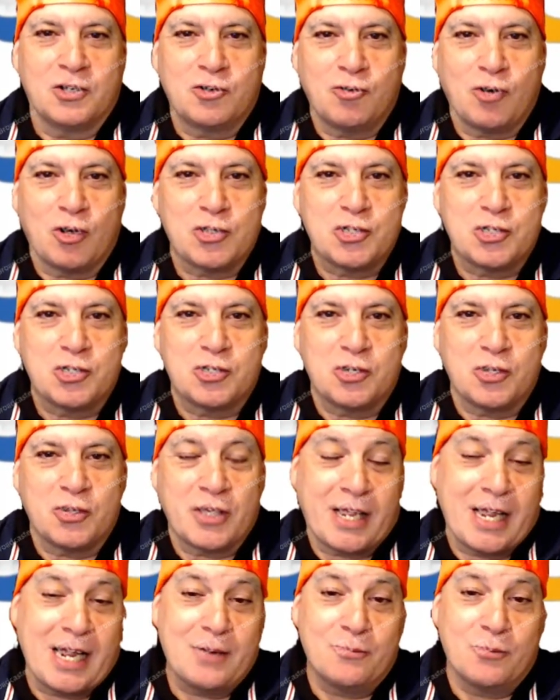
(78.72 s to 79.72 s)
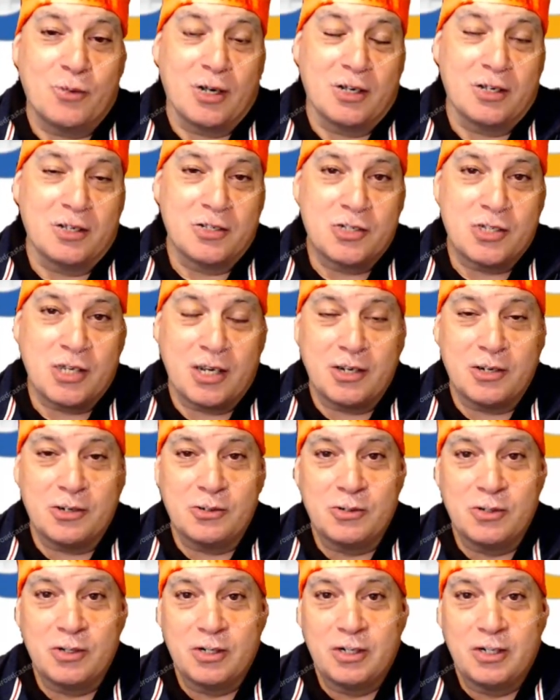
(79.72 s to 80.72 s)
across the camera.
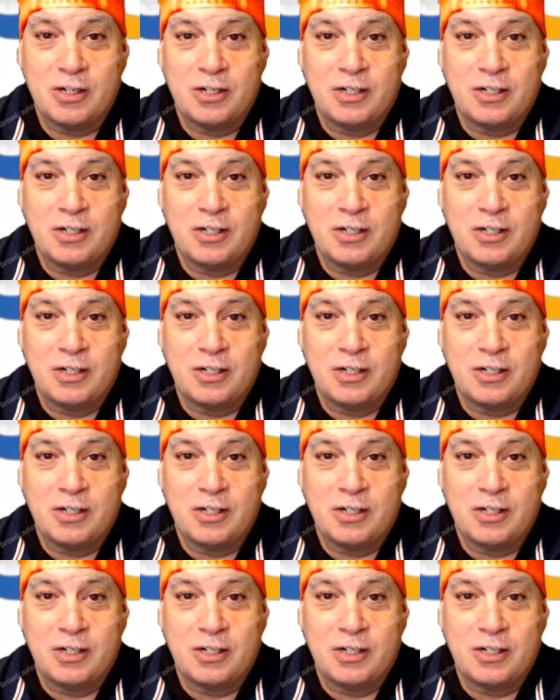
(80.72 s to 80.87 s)
So